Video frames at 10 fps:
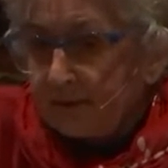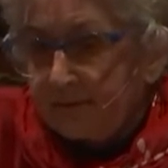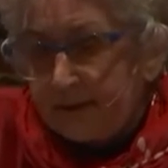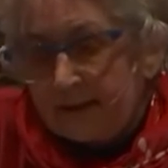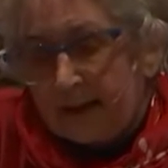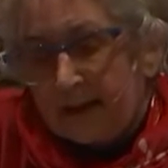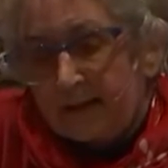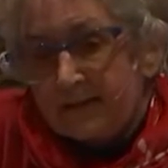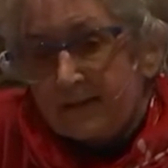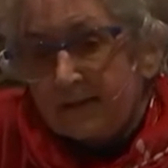
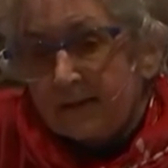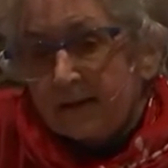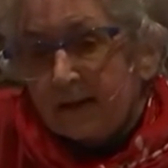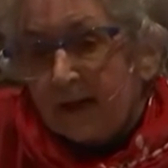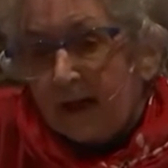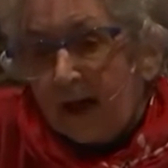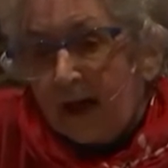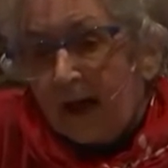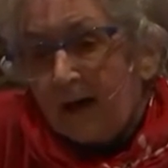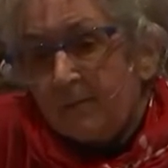vineyards,
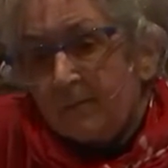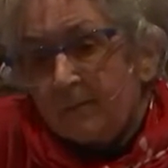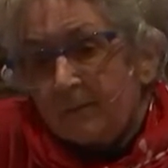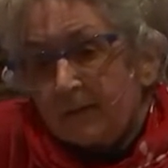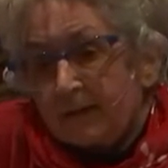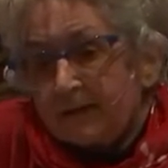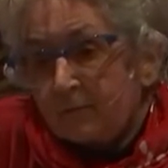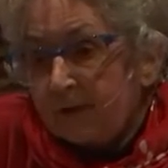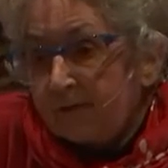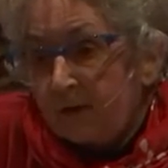is
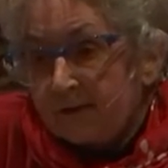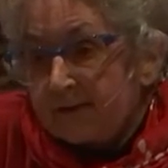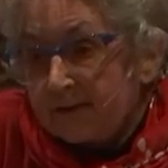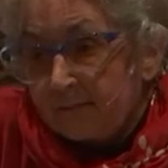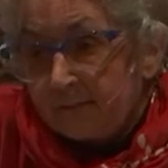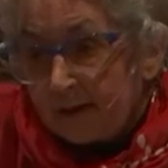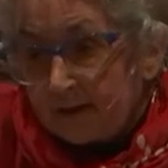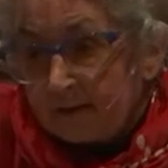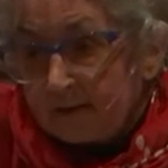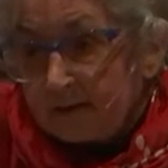that we've lost
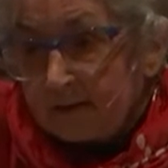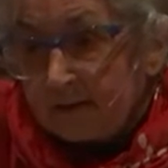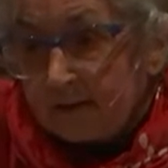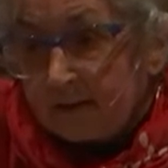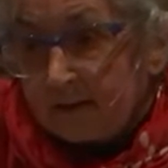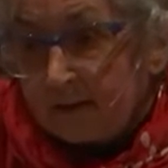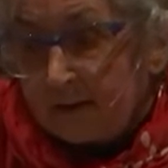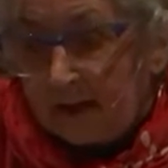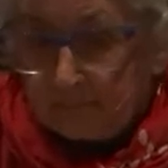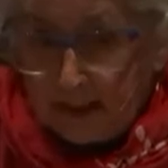something,
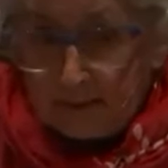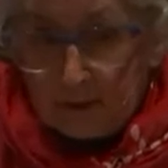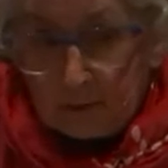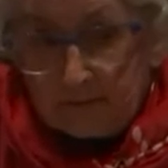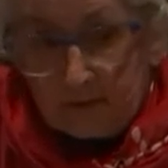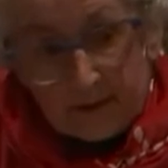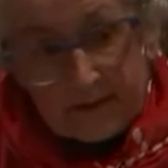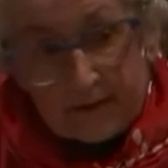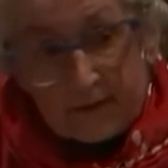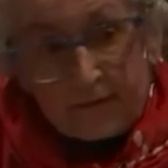and maybe we've
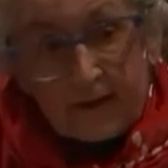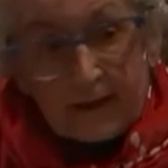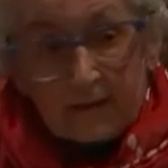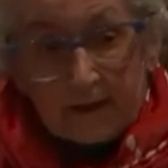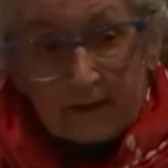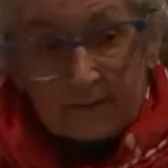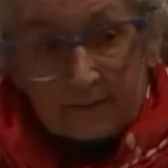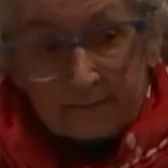lost it forever.